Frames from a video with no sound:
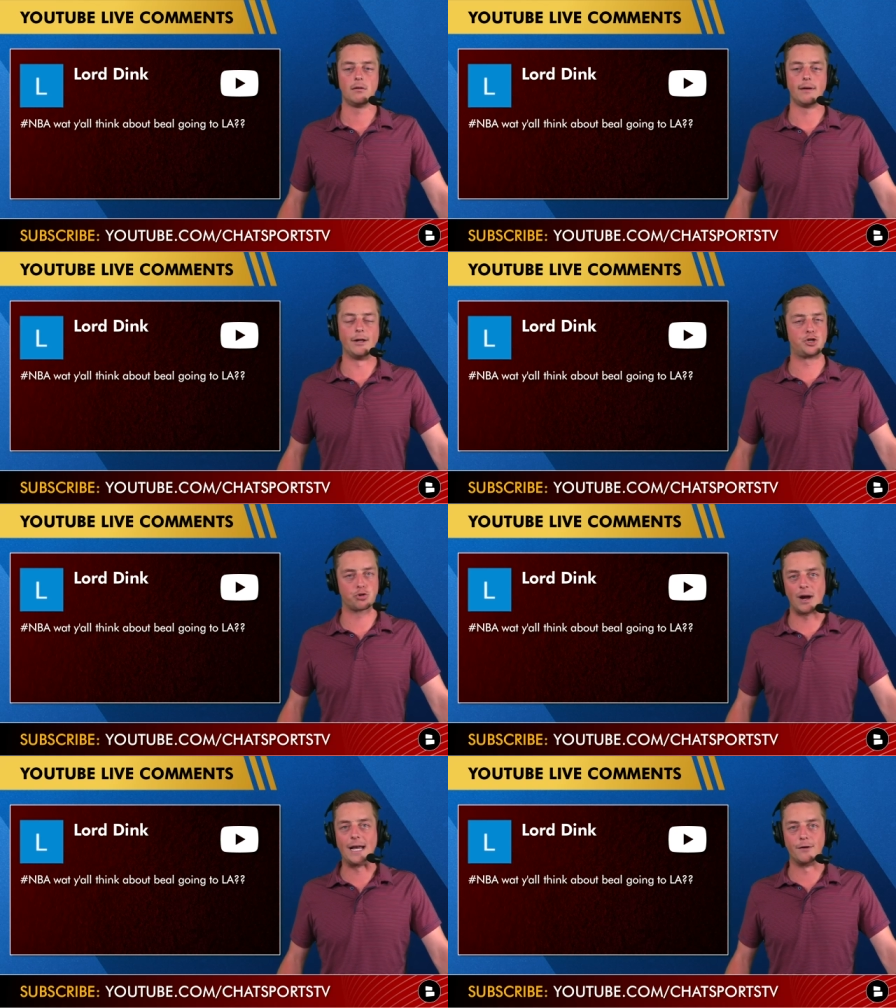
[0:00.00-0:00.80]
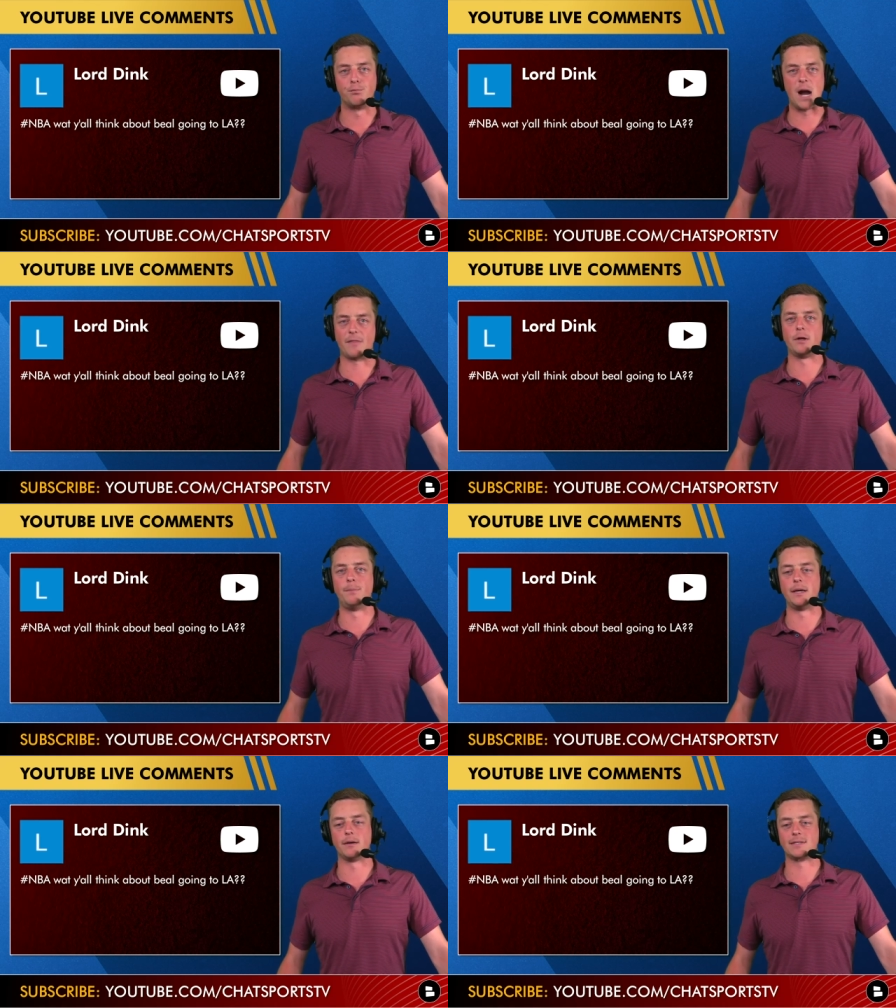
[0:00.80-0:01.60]
a trade of Bradley
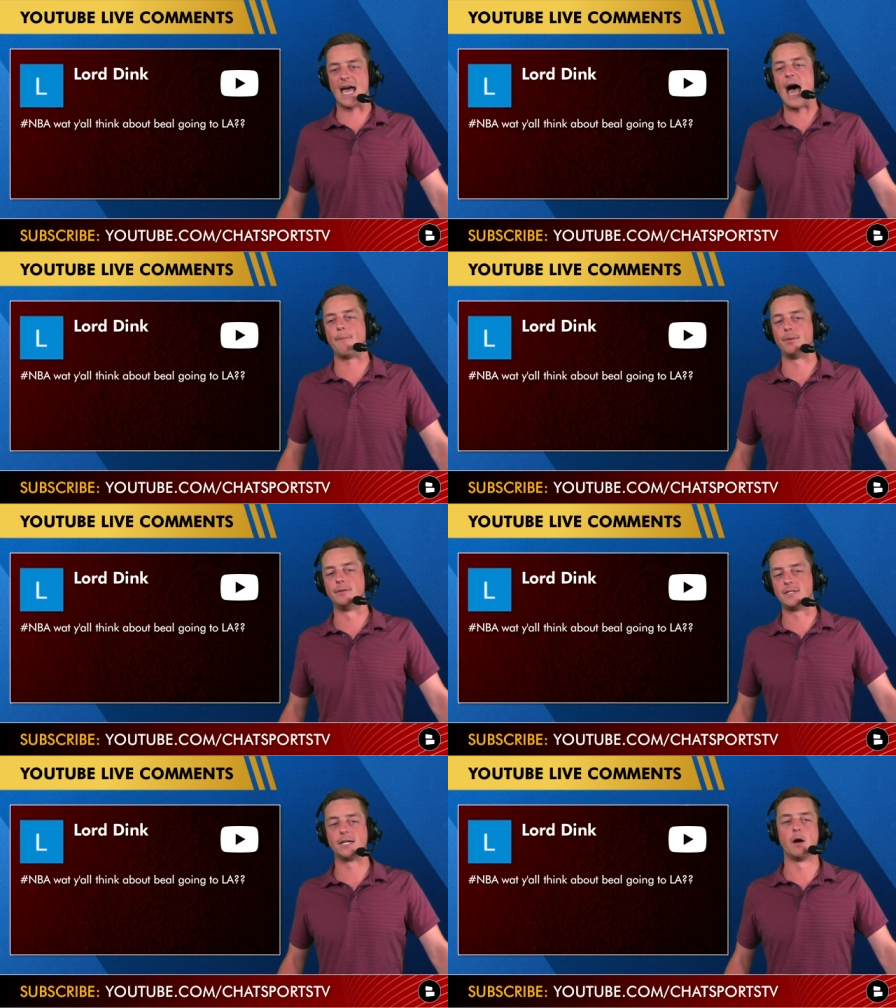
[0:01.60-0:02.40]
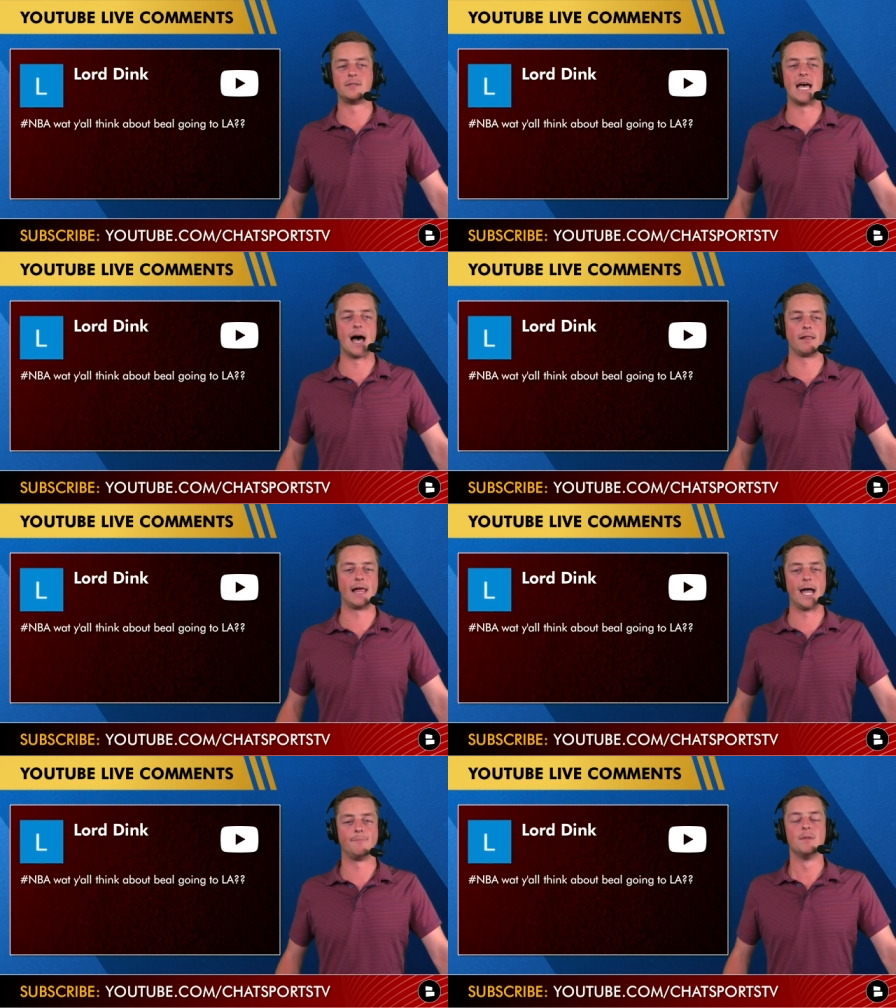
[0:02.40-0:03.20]
Beal to happen to go to LA.